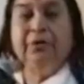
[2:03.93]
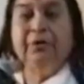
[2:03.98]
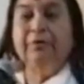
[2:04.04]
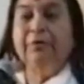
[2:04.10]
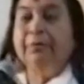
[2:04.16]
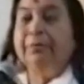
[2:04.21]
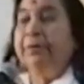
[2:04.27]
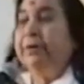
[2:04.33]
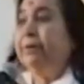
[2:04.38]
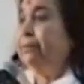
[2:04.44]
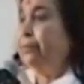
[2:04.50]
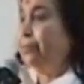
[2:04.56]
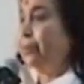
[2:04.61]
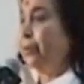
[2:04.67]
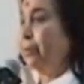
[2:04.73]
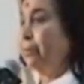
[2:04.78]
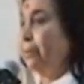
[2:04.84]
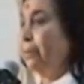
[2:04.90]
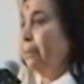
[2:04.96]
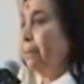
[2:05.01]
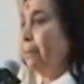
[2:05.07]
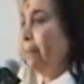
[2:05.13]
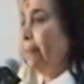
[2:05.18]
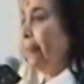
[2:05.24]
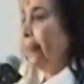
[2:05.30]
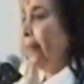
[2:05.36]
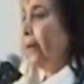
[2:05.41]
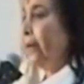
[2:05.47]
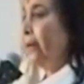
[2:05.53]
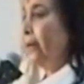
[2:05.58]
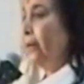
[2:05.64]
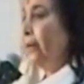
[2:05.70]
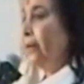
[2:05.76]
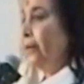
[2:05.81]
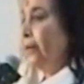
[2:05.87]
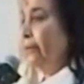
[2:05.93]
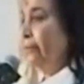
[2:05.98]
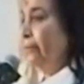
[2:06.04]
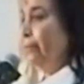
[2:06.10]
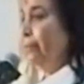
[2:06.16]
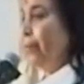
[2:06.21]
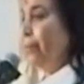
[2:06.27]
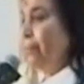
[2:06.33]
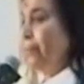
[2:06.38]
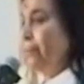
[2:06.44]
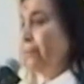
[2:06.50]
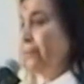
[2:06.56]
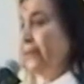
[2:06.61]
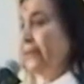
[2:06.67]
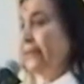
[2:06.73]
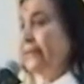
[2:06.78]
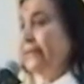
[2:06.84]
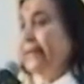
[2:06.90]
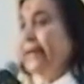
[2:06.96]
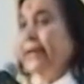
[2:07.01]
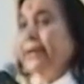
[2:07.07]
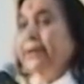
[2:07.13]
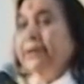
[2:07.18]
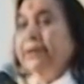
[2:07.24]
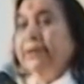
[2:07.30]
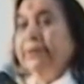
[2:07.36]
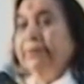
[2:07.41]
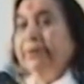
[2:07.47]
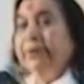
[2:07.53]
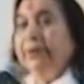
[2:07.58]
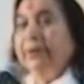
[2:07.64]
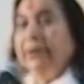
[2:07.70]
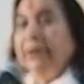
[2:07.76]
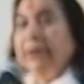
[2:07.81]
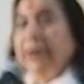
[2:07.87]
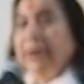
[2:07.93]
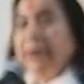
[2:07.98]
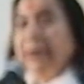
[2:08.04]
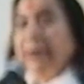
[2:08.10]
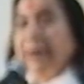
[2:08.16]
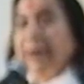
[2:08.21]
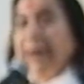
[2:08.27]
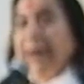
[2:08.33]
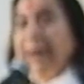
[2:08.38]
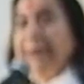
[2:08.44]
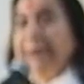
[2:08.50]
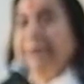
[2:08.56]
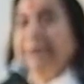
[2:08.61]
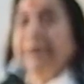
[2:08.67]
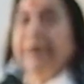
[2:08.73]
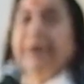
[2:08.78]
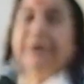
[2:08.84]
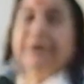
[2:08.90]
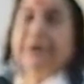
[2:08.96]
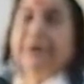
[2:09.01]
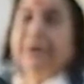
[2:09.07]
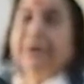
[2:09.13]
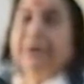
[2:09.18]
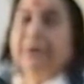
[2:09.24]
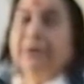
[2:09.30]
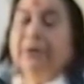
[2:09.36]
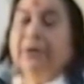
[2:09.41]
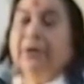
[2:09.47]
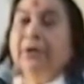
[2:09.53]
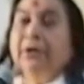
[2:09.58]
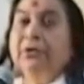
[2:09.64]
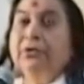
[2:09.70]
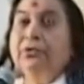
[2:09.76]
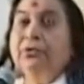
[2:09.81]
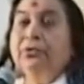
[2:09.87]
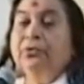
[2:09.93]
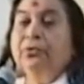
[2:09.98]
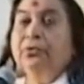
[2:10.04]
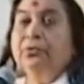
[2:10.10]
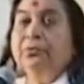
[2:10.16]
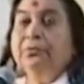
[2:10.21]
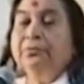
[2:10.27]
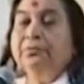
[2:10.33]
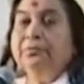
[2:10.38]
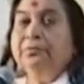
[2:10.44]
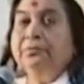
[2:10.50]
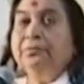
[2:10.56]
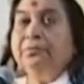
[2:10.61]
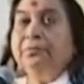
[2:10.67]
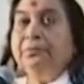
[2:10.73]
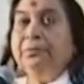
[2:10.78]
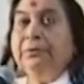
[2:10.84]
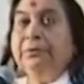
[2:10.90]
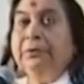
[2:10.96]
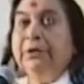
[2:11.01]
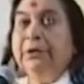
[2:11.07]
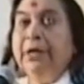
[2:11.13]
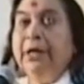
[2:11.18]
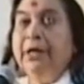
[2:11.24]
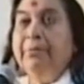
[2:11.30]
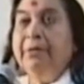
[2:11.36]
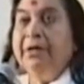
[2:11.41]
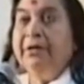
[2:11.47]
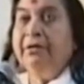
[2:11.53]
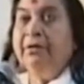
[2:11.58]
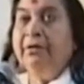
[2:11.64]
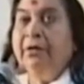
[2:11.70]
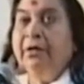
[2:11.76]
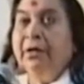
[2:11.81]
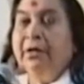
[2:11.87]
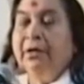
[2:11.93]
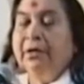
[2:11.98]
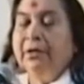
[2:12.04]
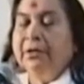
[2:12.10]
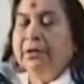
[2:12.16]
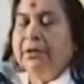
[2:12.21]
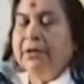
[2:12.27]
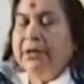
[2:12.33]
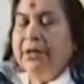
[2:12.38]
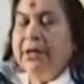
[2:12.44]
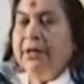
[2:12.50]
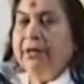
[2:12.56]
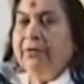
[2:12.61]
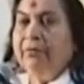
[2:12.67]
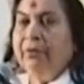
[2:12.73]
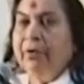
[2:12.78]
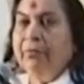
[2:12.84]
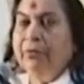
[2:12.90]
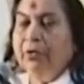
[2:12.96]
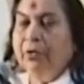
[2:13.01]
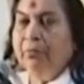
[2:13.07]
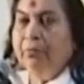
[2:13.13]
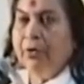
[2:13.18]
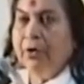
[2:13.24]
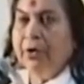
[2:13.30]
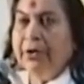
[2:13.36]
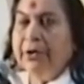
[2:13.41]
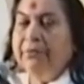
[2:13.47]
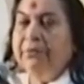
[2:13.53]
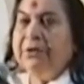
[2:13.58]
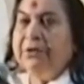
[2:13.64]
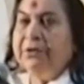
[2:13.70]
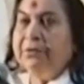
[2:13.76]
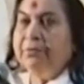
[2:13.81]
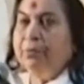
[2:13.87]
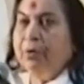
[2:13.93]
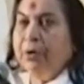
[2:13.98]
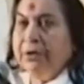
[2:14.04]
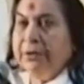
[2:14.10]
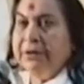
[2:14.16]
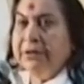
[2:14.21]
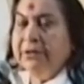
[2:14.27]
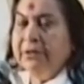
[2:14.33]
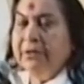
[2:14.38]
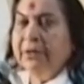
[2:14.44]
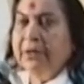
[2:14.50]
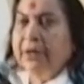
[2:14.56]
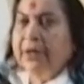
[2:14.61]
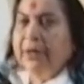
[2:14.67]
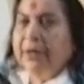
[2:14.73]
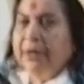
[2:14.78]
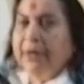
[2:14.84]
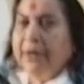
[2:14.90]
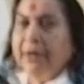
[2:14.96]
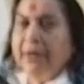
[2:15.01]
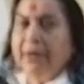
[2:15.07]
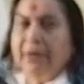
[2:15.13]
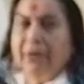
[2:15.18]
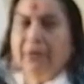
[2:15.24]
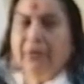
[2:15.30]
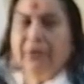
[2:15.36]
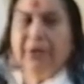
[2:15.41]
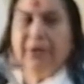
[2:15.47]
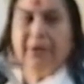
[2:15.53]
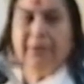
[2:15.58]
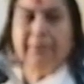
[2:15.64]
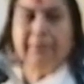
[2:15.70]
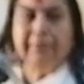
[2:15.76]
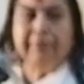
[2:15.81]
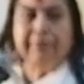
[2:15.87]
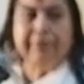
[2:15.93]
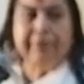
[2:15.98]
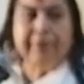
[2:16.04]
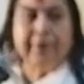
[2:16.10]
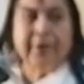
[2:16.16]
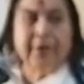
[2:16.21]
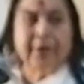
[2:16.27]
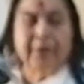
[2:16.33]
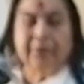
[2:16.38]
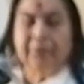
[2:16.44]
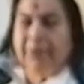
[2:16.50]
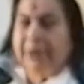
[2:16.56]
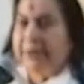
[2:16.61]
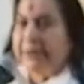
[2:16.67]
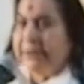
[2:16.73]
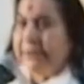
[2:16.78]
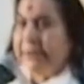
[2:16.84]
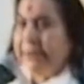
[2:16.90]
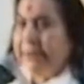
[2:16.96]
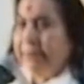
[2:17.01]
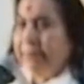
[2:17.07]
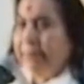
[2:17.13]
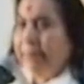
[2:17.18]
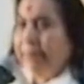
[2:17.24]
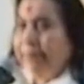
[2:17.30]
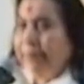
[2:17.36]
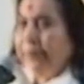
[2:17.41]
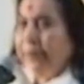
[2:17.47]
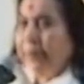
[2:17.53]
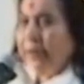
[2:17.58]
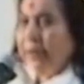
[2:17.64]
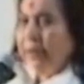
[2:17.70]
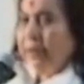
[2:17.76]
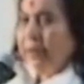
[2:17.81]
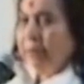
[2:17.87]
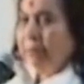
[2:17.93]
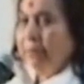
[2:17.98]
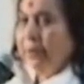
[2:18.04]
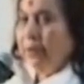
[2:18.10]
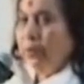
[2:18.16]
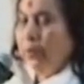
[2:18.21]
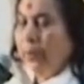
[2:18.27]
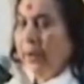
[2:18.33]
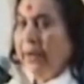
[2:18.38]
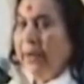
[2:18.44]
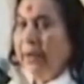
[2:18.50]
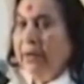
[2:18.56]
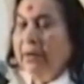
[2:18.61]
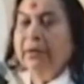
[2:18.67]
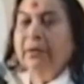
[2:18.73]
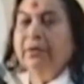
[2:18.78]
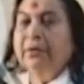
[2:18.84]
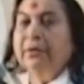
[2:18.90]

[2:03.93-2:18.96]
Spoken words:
develop a liver problem. Liver problem means that liver has a function to emit heat from your body, which is poison, into the bloodstream. But when